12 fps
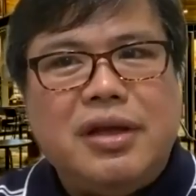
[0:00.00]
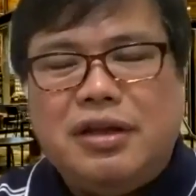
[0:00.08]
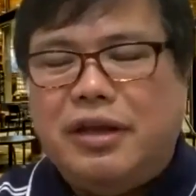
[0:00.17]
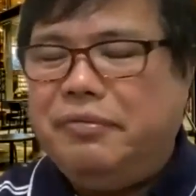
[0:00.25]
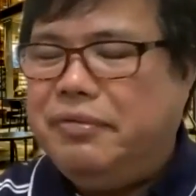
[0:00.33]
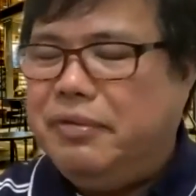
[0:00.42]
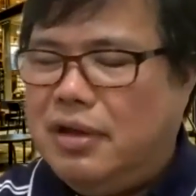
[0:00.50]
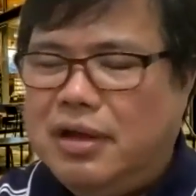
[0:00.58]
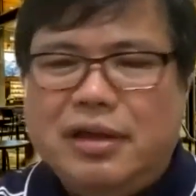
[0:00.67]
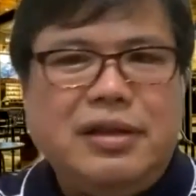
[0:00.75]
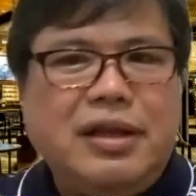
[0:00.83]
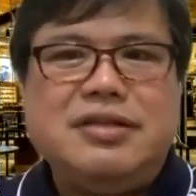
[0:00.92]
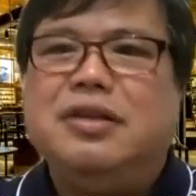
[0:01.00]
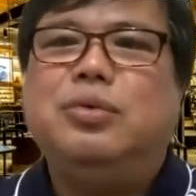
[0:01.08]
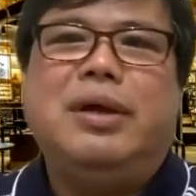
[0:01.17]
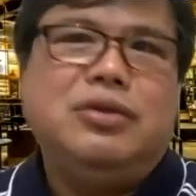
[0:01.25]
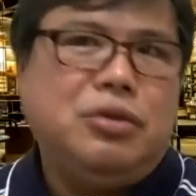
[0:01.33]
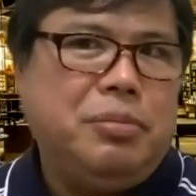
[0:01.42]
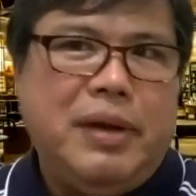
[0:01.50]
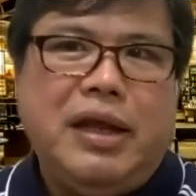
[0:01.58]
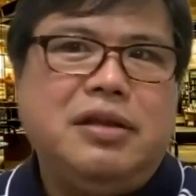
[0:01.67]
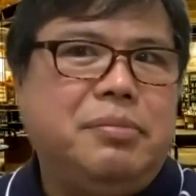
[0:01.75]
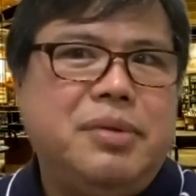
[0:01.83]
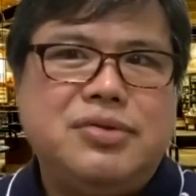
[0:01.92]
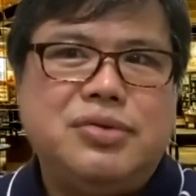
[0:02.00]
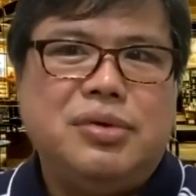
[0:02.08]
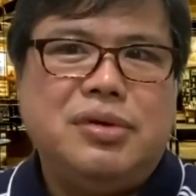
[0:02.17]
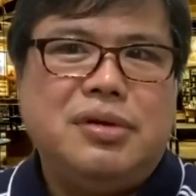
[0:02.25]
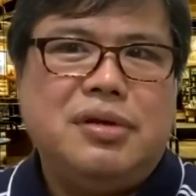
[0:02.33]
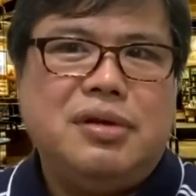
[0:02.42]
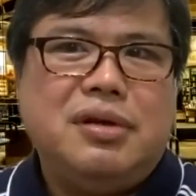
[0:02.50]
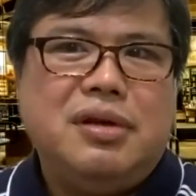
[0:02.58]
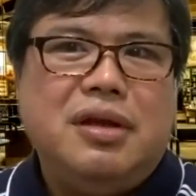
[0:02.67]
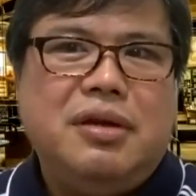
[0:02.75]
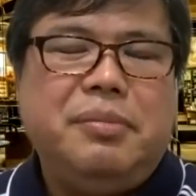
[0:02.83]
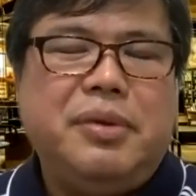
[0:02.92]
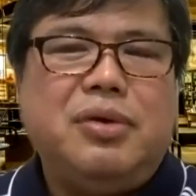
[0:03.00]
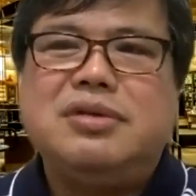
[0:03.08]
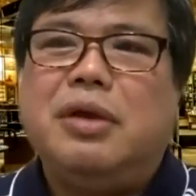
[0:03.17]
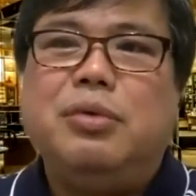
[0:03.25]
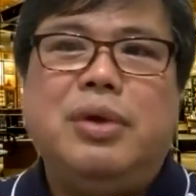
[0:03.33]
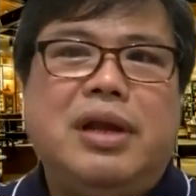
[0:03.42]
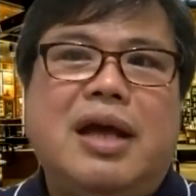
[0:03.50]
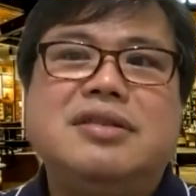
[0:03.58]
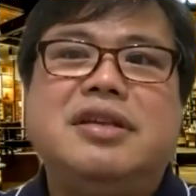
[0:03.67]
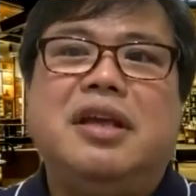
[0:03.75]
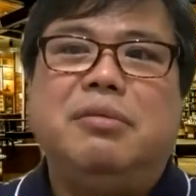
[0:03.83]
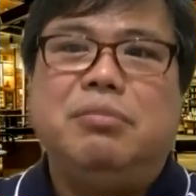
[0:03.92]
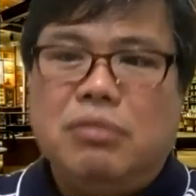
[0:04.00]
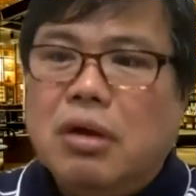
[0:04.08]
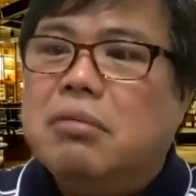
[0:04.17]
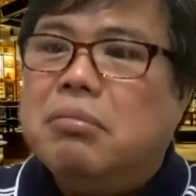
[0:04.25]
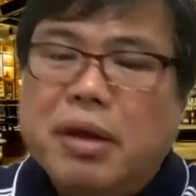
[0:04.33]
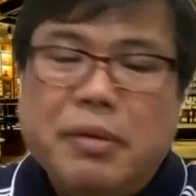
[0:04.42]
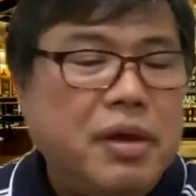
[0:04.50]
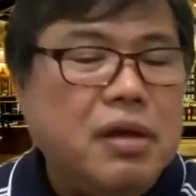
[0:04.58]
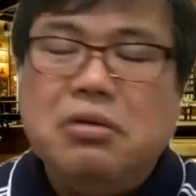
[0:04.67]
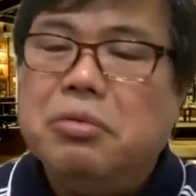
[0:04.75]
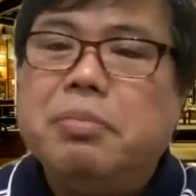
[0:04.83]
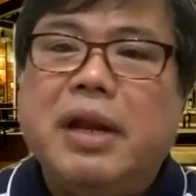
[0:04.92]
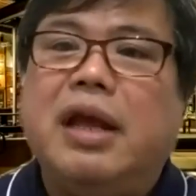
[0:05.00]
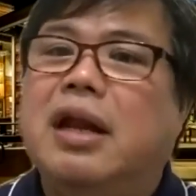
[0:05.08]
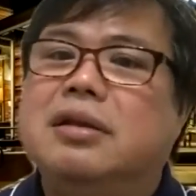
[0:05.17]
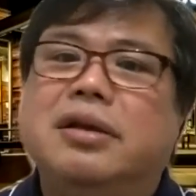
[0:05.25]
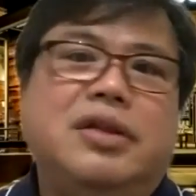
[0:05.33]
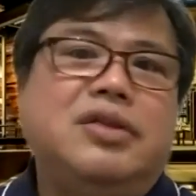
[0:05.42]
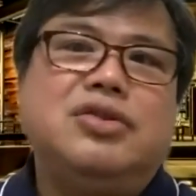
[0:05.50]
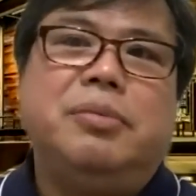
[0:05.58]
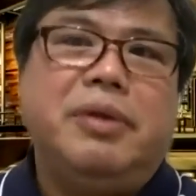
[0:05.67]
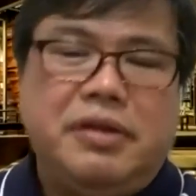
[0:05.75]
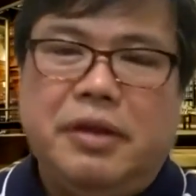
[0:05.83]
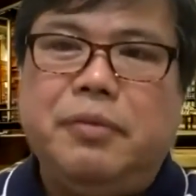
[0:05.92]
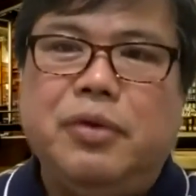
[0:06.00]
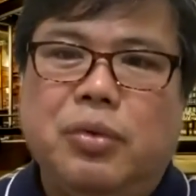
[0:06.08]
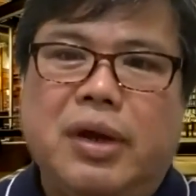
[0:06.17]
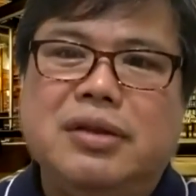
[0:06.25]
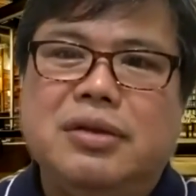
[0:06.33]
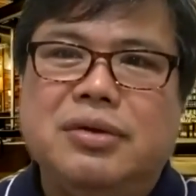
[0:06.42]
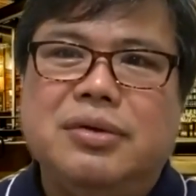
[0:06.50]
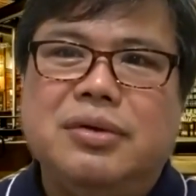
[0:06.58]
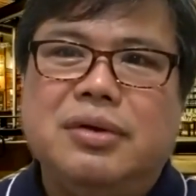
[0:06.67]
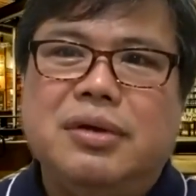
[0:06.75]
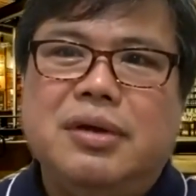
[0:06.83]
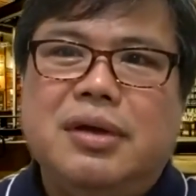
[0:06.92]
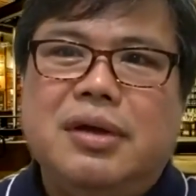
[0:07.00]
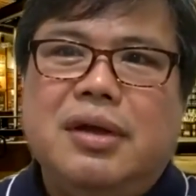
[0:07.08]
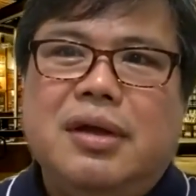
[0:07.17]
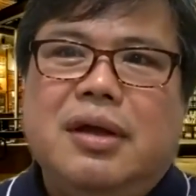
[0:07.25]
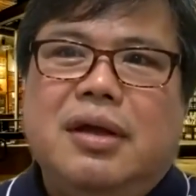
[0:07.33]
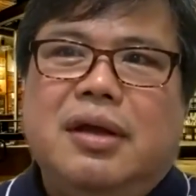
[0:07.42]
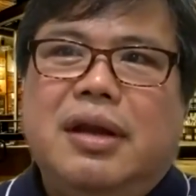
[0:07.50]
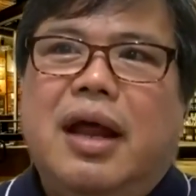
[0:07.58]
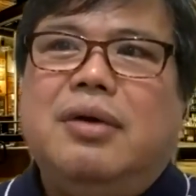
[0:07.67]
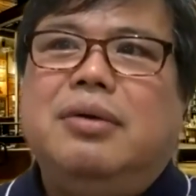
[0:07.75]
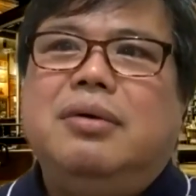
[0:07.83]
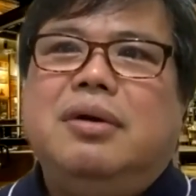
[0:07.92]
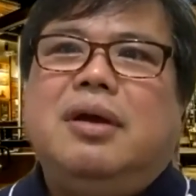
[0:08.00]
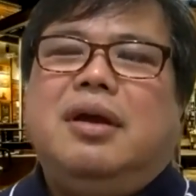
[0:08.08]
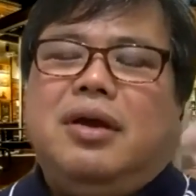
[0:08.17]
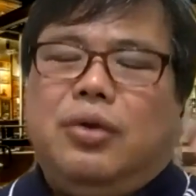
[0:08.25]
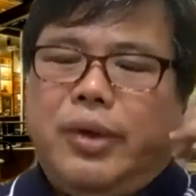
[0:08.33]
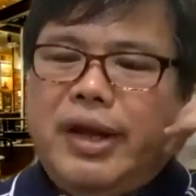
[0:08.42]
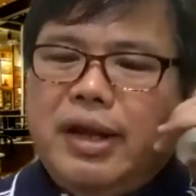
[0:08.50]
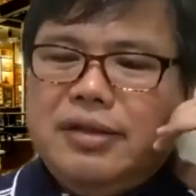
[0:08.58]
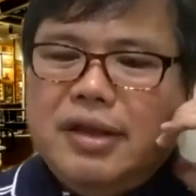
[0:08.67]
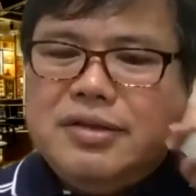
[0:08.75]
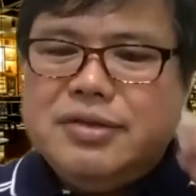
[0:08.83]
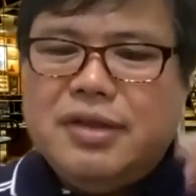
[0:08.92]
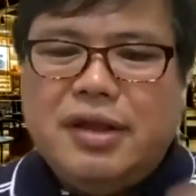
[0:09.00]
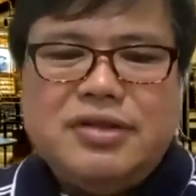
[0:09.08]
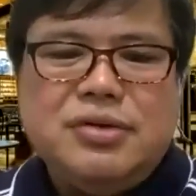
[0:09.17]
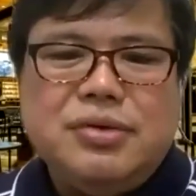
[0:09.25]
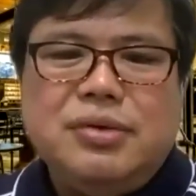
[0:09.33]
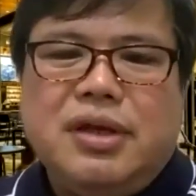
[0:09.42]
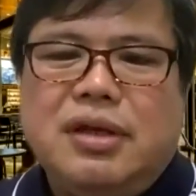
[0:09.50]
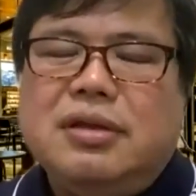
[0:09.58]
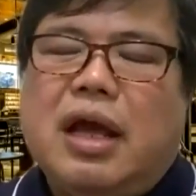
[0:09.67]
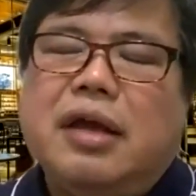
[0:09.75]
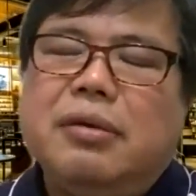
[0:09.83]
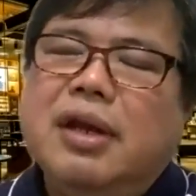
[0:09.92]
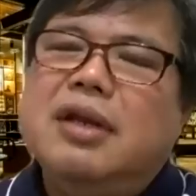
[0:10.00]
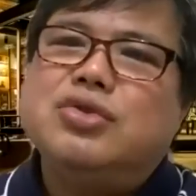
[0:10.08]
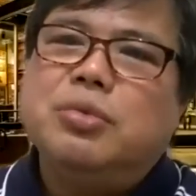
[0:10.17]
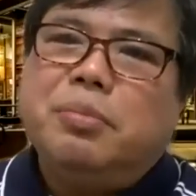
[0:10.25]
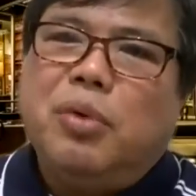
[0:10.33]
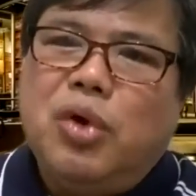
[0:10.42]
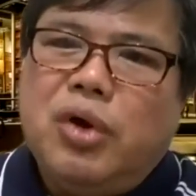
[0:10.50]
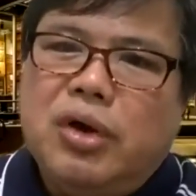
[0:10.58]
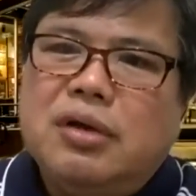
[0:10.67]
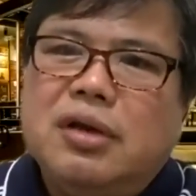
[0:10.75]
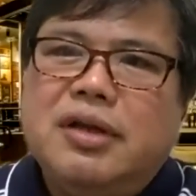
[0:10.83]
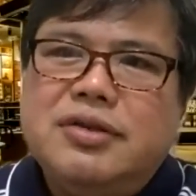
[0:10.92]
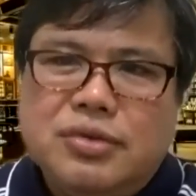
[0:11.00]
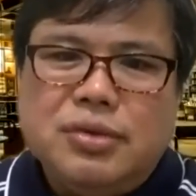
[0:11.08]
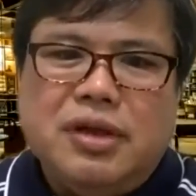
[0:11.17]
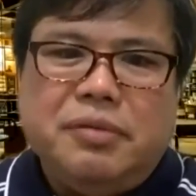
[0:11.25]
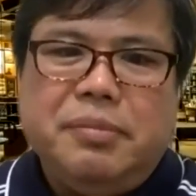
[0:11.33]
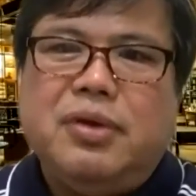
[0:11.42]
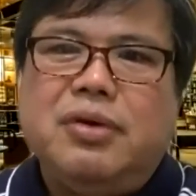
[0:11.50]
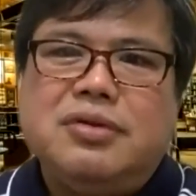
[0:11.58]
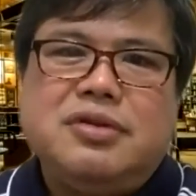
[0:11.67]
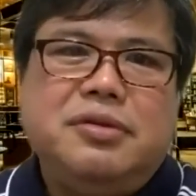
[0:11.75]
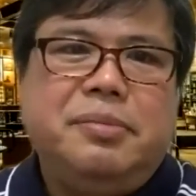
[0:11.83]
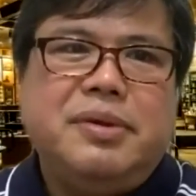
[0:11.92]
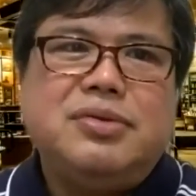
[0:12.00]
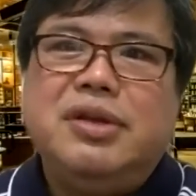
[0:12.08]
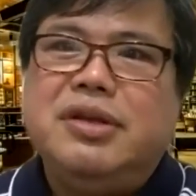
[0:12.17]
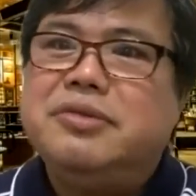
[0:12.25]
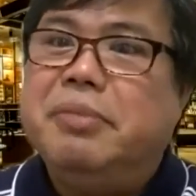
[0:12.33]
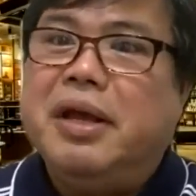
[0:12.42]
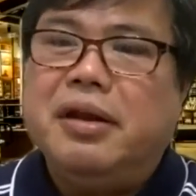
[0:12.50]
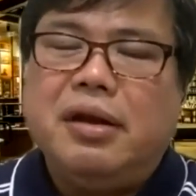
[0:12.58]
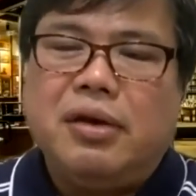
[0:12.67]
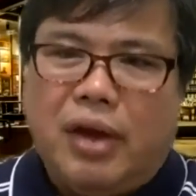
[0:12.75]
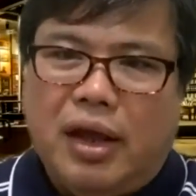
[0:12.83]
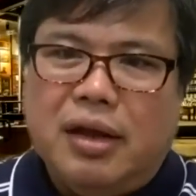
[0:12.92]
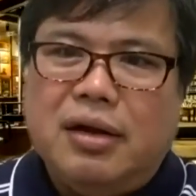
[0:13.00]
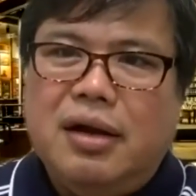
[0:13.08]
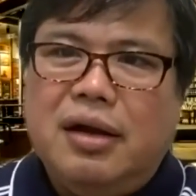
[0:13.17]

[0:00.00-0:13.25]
if he doesn't want to play the bassoon. Because I will ask him, maybe you play another instrument if you want to. Now, when I teach the student, I really support the student because the bassoon is very rare.